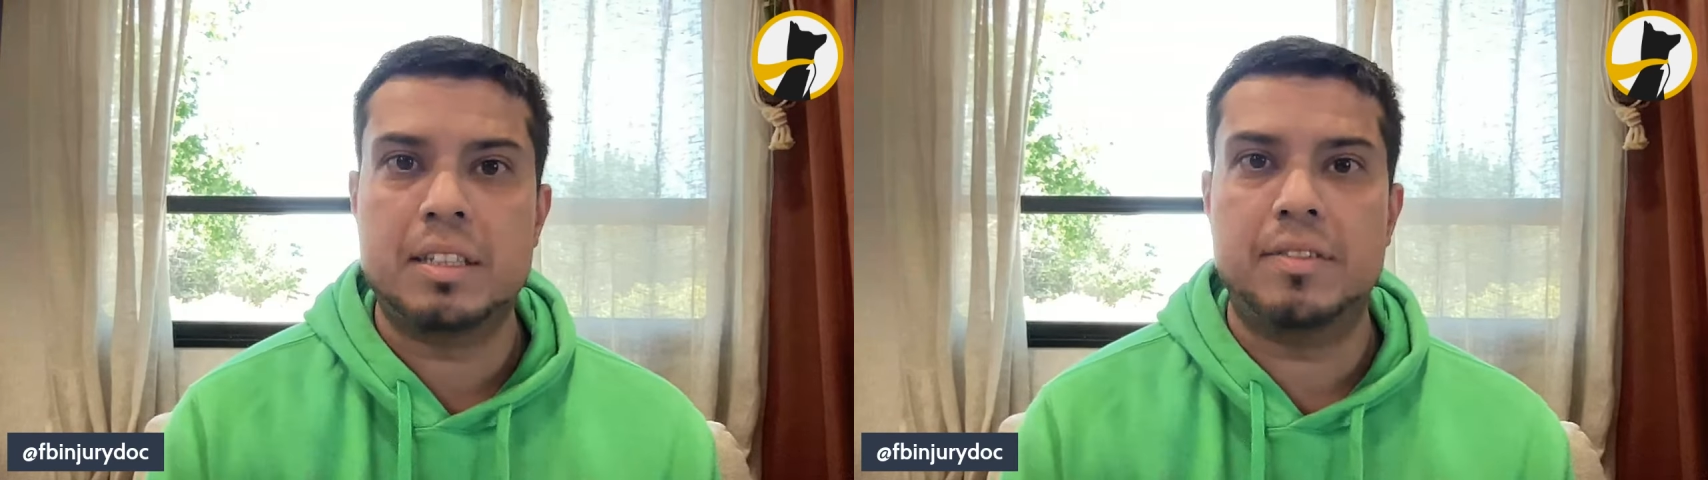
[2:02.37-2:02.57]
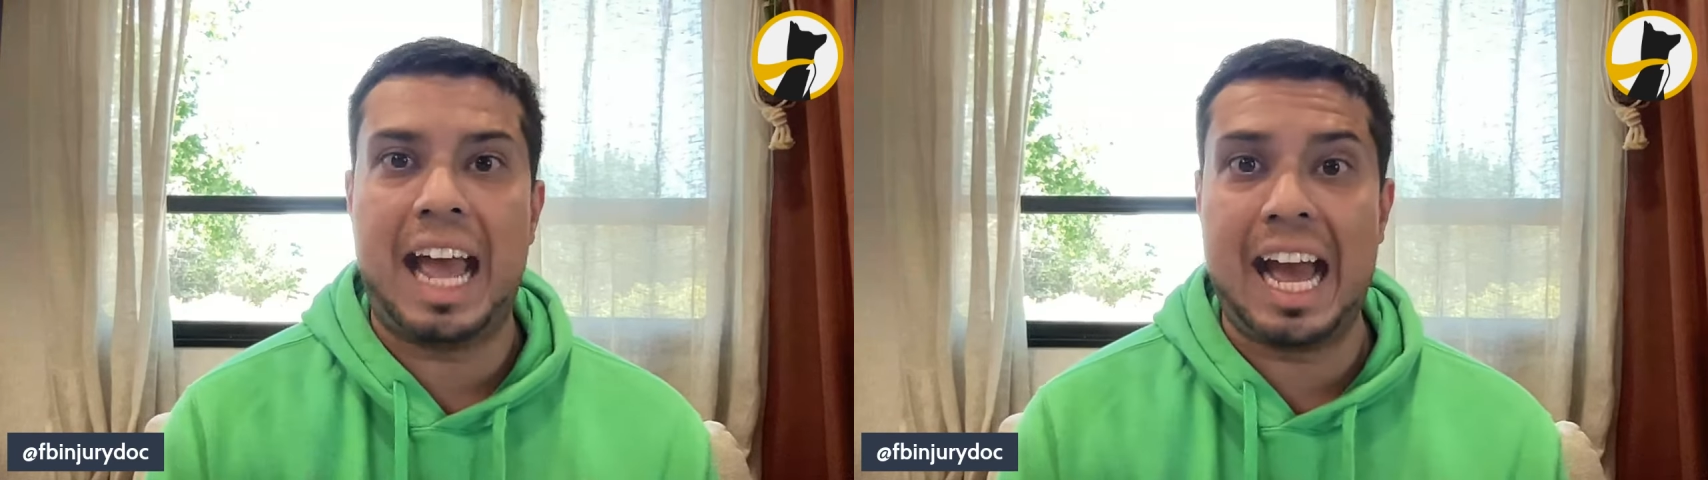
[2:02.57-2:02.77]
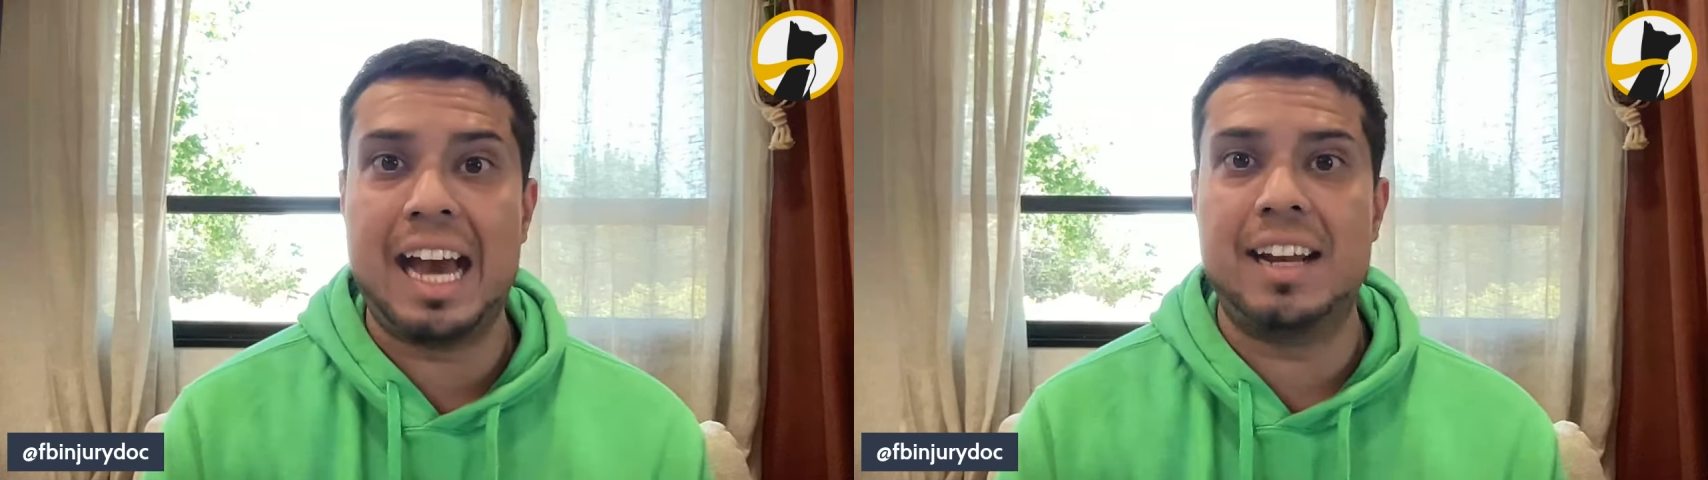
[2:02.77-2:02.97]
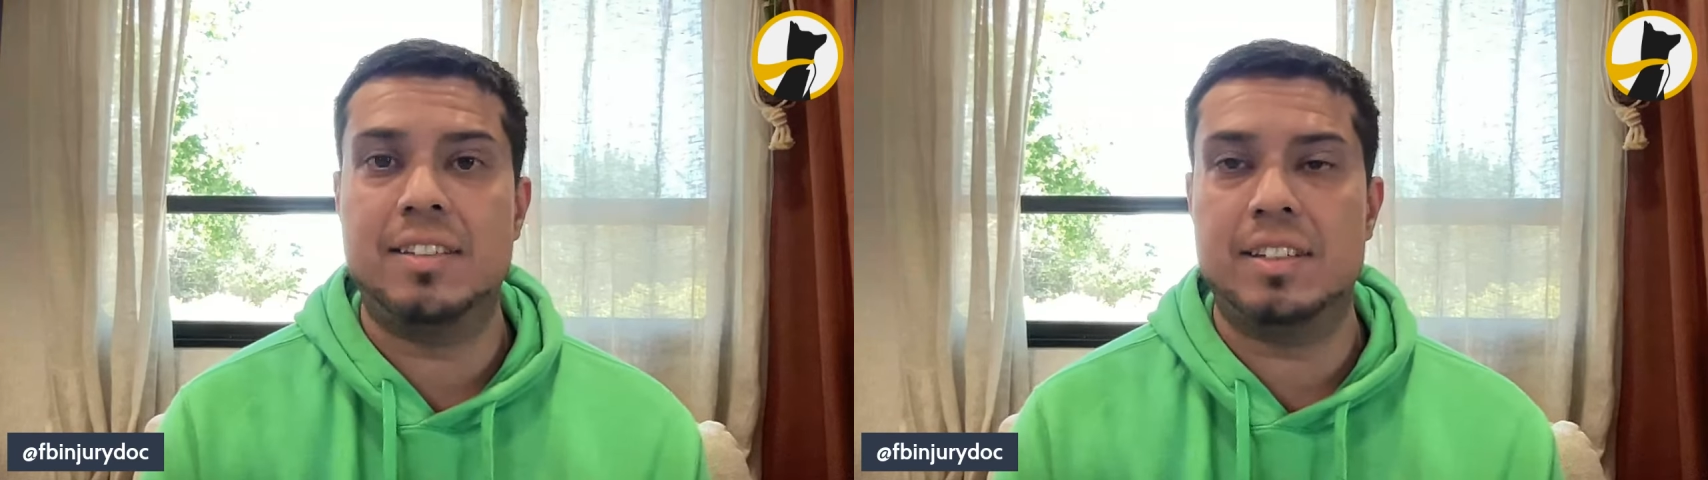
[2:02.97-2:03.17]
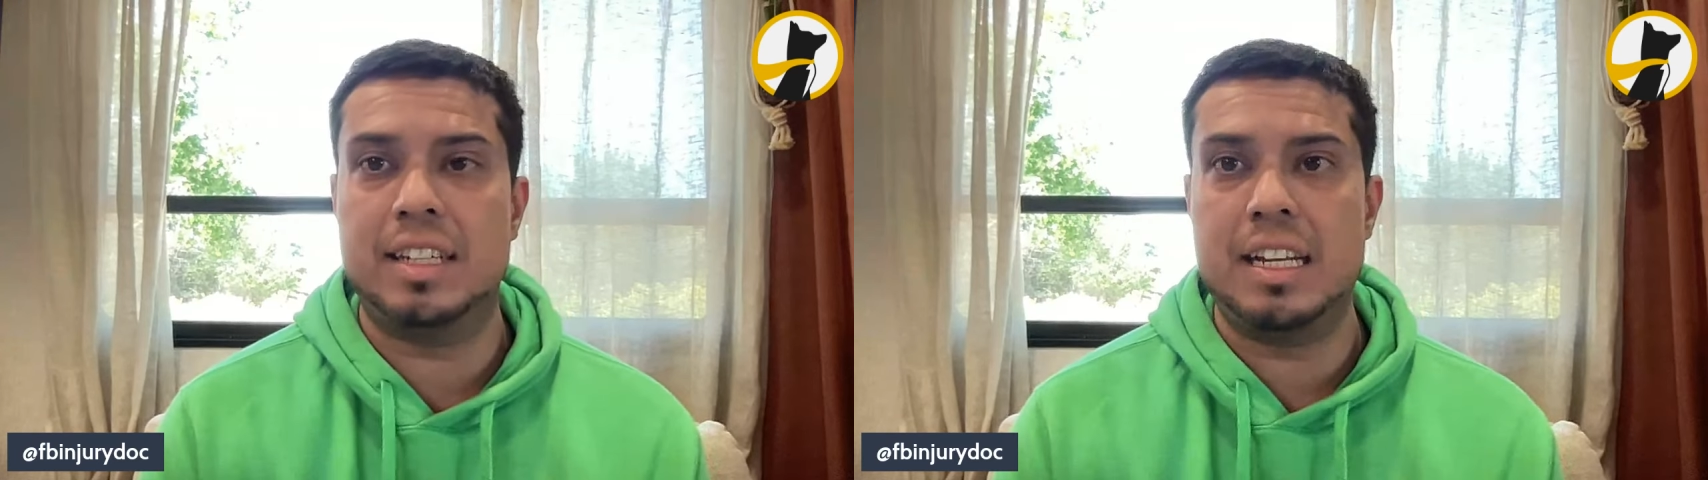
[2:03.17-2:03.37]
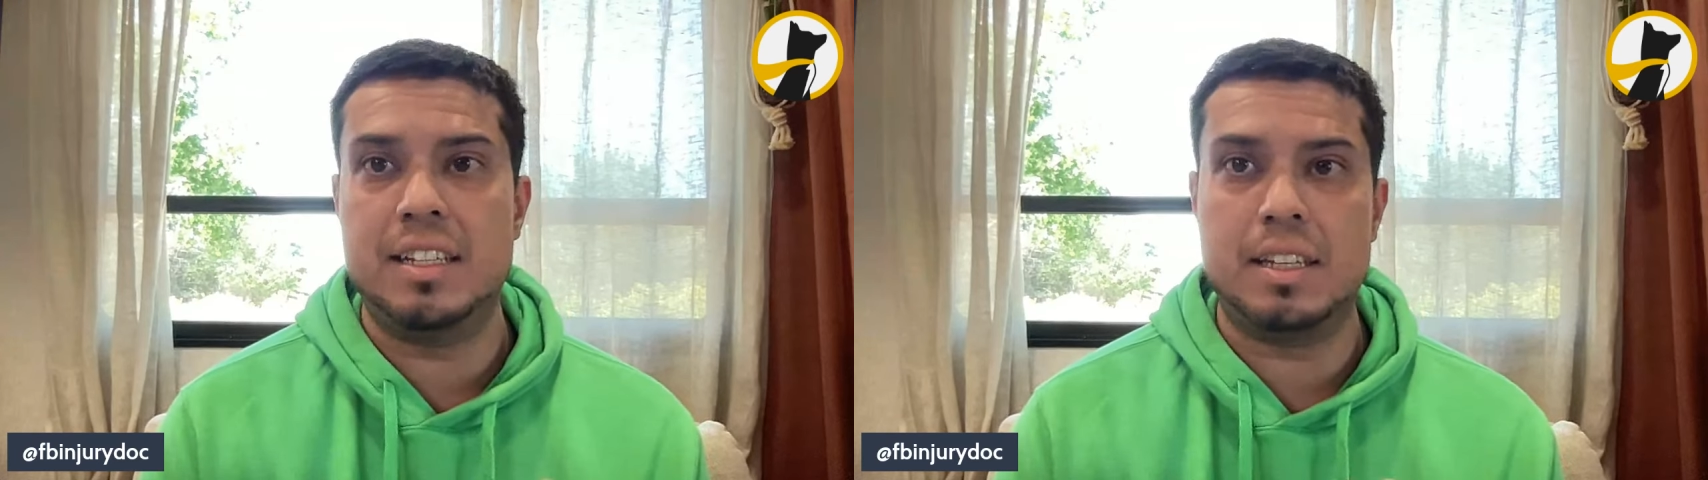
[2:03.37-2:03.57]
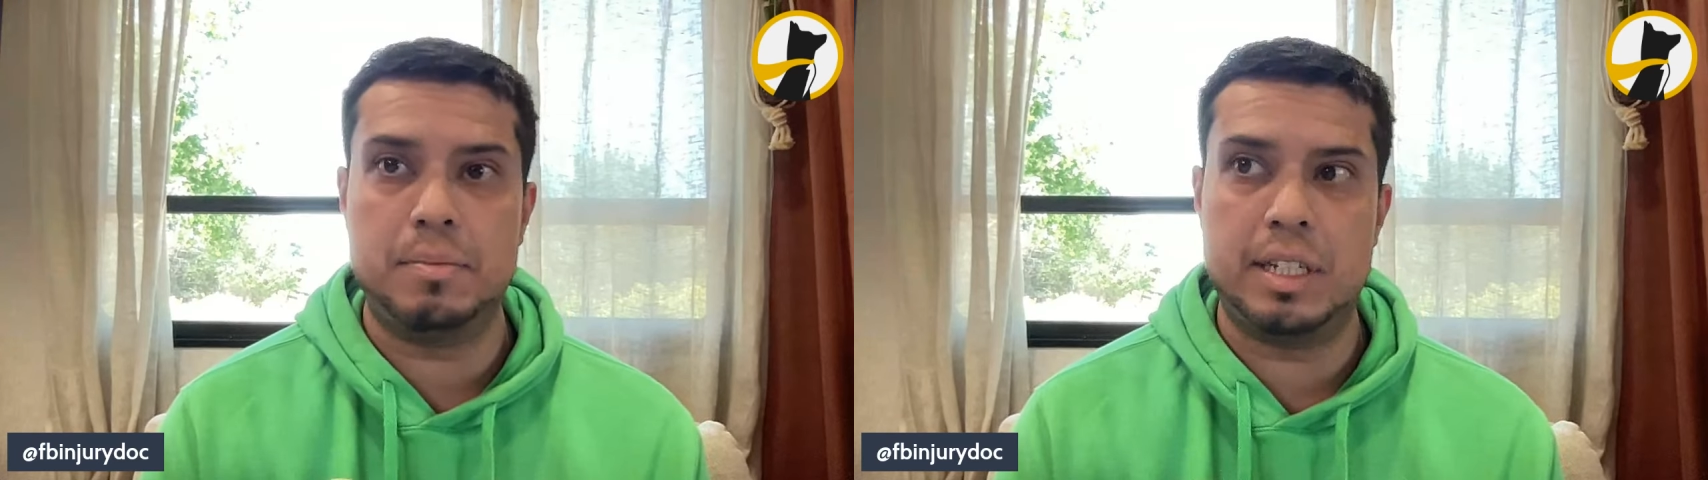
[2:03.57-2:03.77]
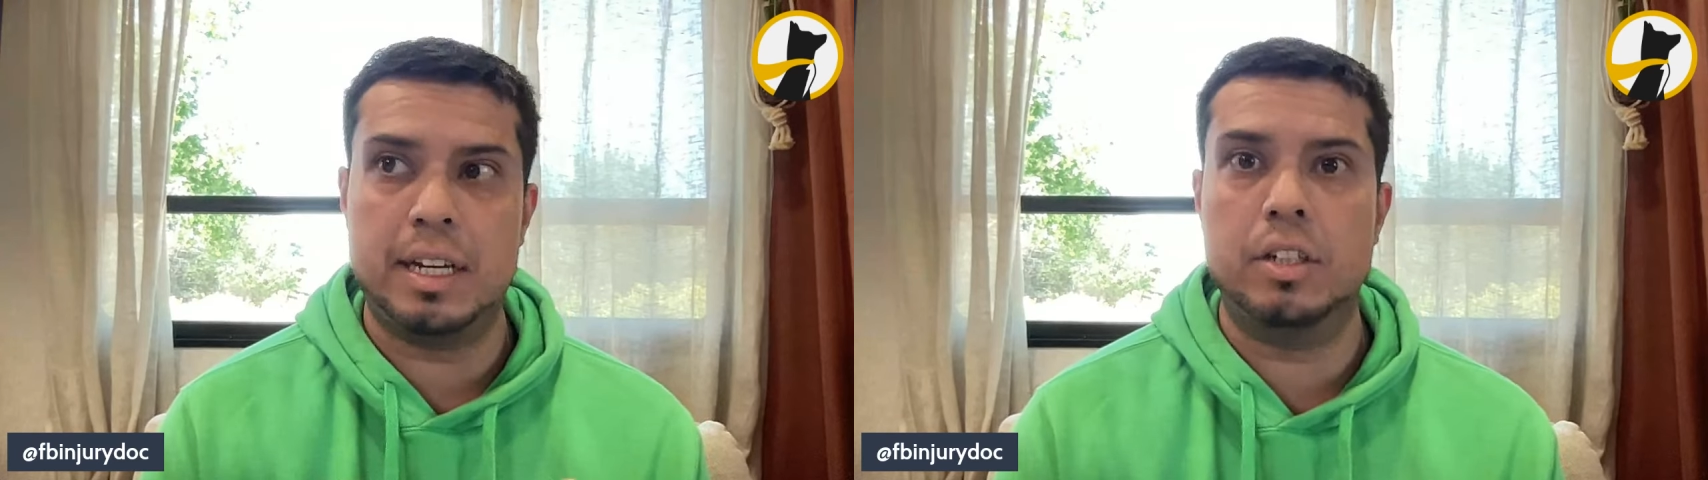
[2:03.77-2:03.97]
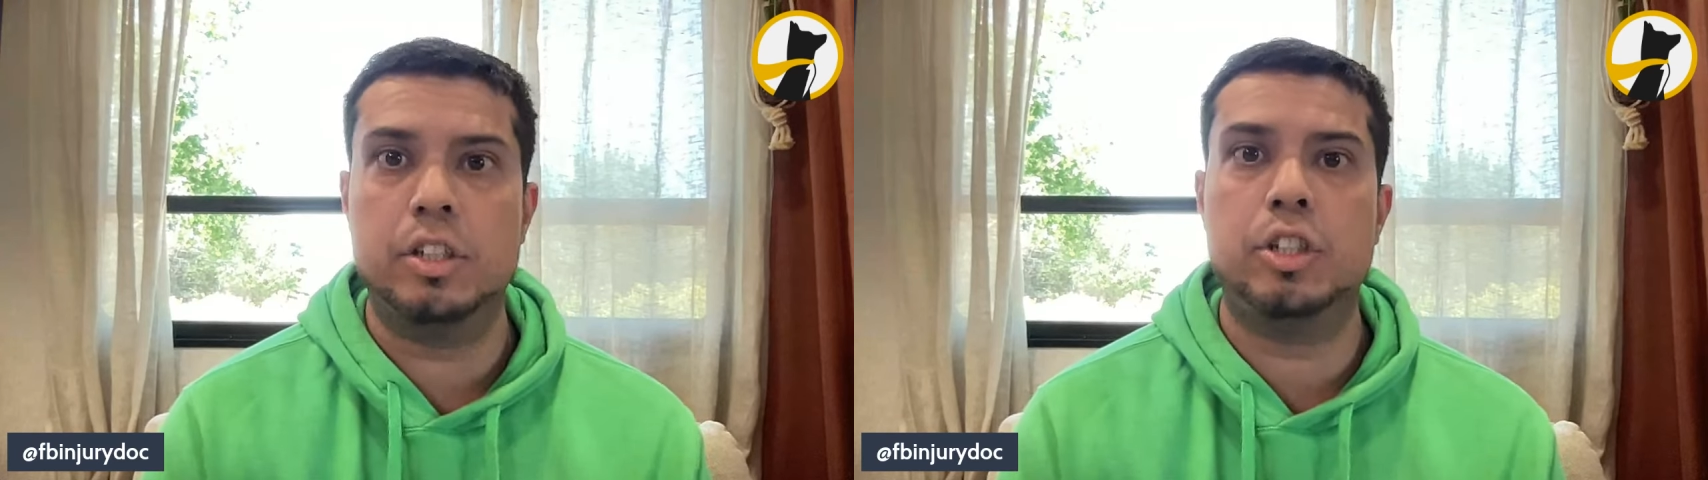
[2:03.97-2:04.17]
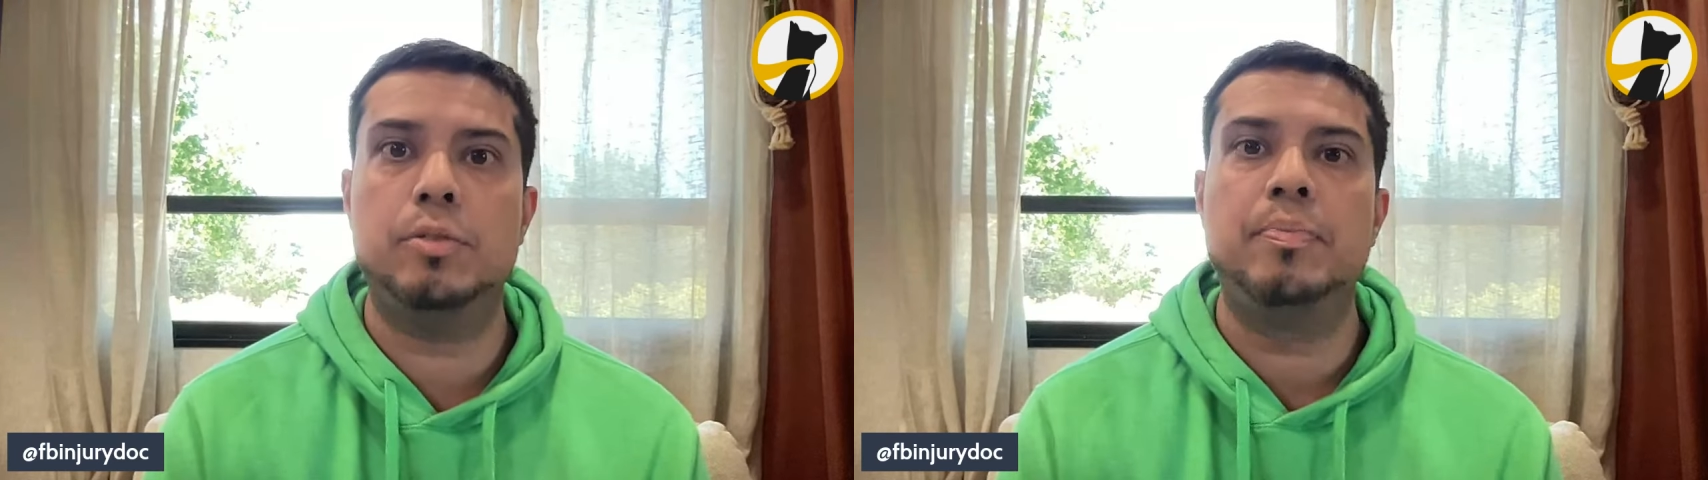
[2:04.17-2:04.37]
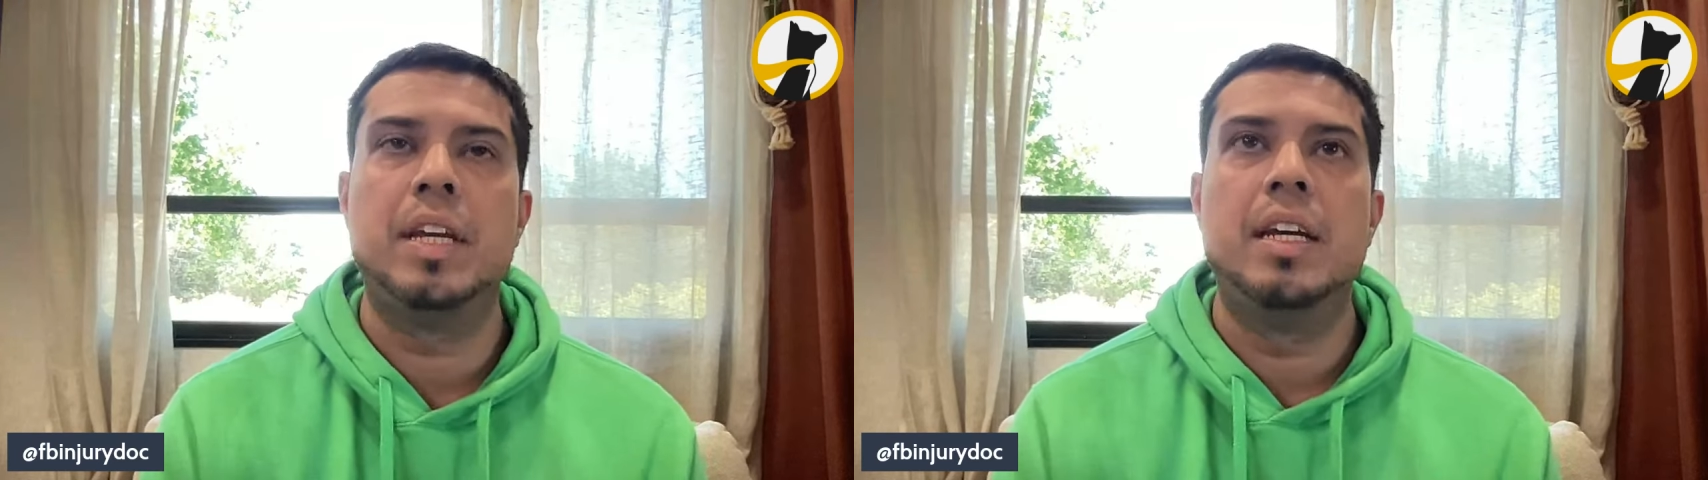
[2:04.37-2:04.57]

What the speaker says: have had and sustained this MCL issue.